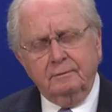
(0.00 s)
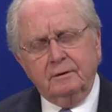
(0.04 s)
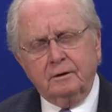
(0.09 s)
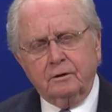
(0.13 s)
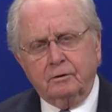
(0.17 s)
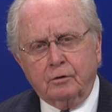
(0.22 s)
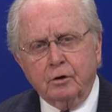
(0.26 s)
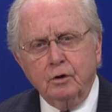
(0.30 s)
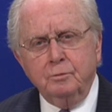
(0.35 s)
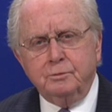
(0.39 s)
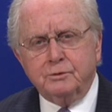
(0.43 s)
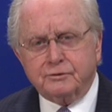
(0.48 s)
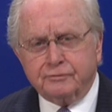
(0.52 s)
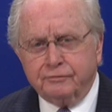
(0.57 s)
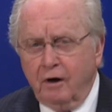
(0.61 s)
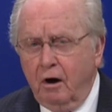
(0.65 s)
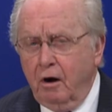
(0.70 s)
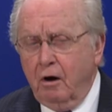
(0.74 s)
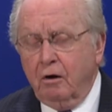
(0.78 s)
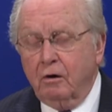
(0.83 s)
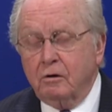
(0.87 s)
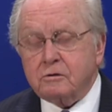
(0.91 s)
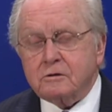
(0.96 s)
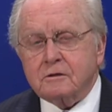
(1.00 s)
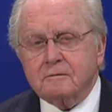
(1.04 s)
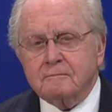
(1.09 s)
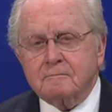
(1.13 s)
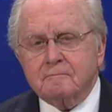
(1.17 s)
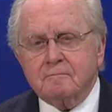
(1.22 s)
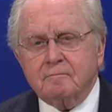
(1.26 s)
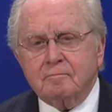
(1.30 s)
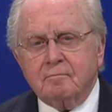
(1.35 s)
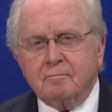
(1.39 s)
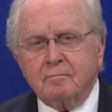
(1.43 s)
group's fault.
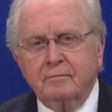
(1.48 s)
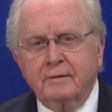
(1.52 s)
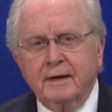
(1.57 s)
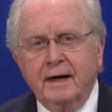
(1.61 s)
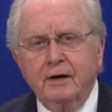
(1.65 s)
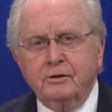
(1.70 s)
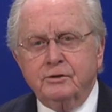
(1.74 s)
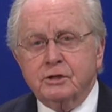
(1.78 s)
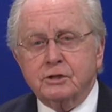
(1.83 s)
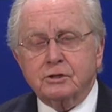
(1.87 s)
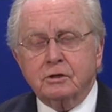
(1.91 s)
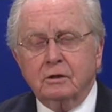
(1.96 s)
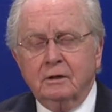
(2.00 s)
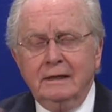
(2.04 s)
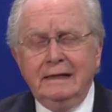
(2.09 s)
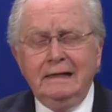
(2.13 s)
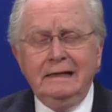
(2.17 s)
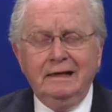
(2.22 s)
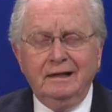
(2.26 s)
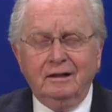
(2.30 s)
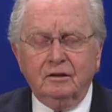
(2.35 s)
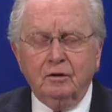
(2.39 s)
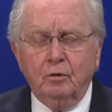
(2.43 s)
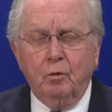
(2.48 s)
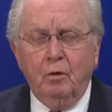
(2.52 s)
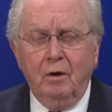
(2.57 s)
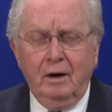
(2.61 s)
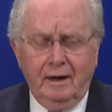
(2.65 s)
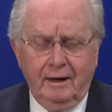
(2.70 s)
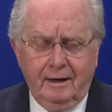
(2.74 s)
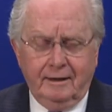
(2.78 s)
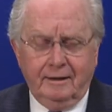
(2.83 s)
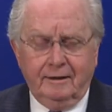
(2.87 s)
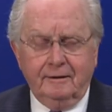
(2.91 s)
They're just leading the
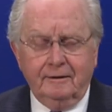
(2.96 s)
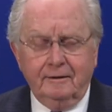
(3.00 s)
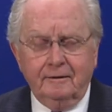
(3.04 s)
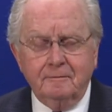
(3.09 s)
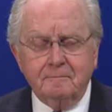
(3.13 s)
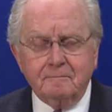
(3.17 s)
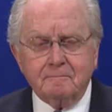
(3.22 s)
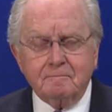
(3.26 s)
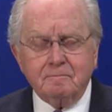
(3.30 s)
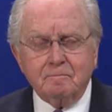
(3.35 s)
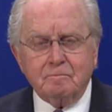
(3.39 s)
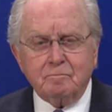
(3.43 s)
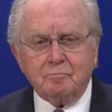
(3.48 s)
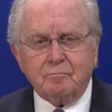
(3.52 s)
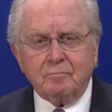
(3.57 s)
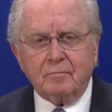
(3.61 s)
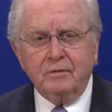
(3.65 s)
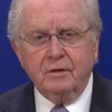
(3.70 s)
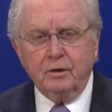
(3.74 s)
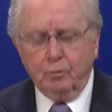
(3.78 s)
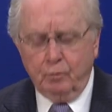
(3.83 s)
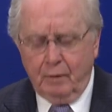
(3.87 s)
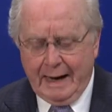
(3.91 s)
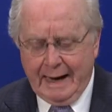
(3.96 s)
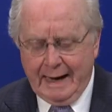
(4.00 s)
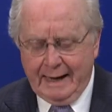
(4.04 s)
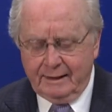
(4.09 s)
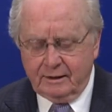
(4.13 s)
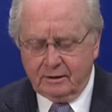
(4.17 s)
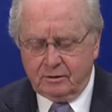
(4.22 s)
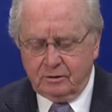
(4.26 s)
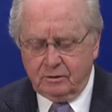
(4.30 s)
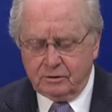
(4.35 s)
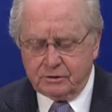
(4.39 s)
way. The
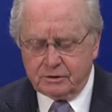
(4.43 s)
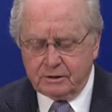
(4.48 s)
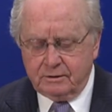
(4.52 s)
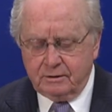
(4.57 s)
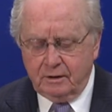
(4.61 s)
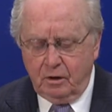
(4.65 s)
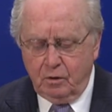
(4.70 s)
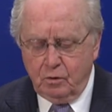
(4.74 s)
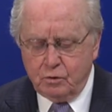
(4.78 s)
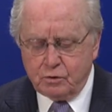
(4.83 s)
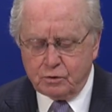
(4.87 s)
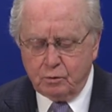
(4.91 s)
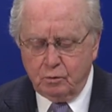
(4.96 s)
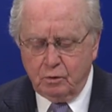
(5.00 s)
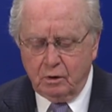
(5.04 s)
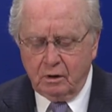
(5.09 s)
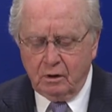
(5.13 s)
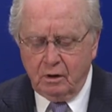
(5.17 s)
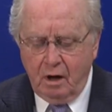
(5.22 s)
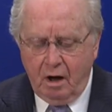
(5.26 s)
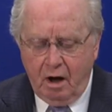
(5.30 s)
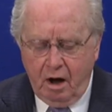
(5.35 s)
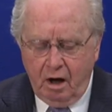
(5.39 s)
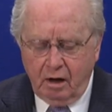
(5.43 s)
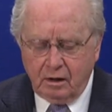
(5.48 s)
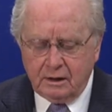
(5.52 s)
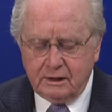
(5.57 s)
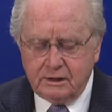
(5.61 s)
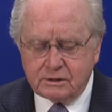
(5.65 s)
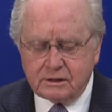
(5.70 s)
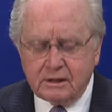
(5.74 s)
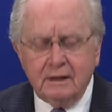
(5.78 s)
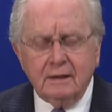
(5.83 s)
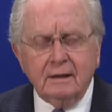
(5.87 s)
radicals and those who are
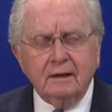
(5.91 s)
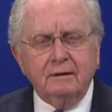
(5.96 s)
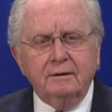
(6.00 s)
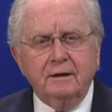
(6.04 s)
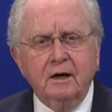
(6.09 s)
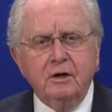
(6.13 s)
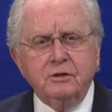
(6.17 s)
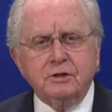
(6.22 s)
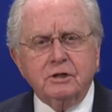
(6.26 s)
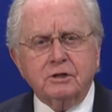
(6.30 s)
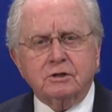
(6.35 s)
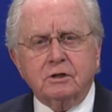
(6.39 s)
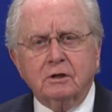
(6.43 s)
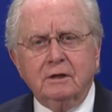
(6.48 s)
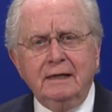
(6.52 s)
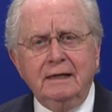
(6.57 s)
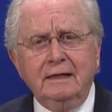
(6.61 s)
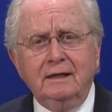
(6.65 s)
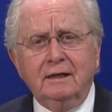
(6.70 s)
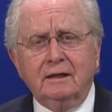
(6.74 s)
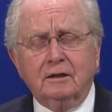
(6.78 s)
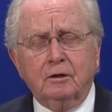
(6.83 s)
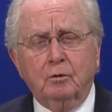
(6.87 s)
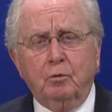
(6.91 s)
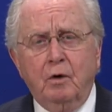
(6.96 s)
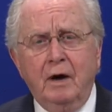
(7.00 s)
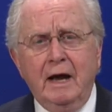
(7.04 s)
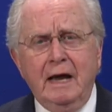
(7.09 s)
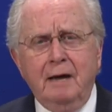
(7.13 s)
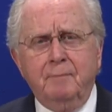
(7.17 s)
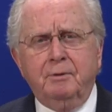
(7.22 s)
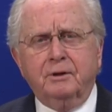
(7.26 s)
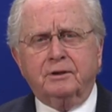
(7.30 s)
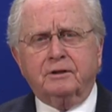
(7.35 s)
lawless, they're just leading the
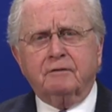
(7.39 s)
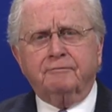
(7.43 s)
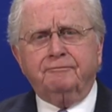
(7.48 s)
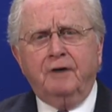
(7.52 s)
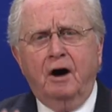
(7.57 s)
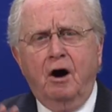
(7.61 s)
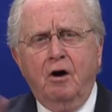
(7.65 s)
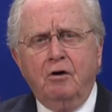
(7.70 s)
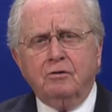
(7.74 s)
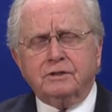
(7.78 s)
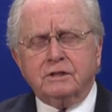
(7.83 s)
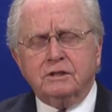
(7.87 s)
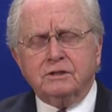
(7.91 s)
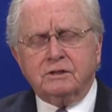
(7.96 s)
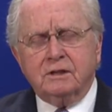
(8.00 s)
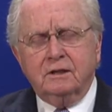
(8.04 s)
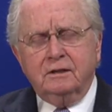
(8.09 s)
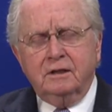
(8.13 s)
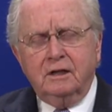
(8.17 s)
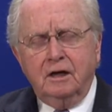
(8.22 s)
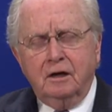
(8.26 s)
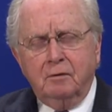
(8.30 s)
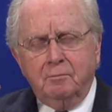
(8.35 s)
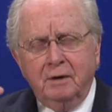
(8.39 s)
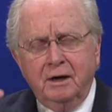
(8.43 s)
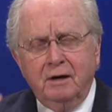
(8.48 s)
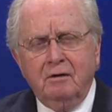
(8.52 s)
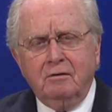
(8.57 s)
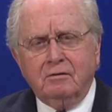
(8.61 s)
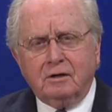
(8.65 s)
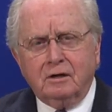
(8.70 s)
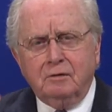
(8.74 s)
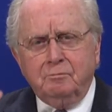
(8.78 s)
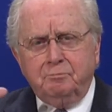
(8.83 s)
way, but the fault is in the
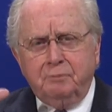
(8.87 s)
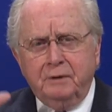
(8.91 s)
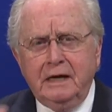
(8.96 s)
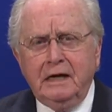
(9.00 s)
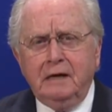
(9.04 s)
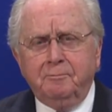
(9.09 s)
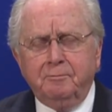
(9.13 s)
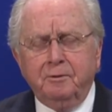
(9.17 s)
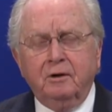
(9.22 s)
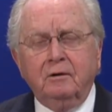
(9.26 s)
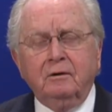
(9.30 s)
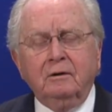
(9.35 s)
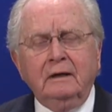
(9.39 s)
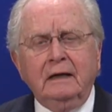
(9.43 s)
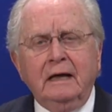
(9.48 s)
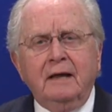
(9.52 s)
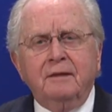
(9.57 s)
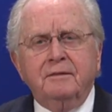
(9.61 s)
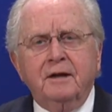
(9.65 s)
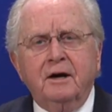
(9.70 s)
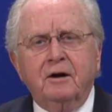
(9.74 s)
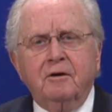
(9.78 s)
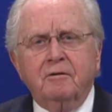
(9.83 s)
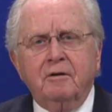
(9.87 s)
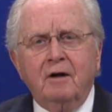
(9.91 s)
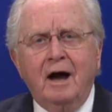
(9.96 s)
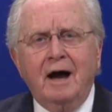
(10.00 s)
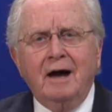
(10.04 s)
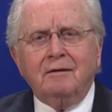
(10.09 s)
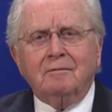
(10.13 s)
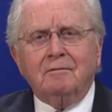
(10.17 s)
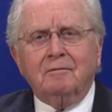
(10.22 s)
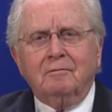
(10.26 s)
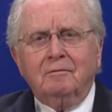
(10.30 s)
American people. They're
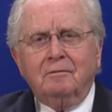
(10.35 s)
not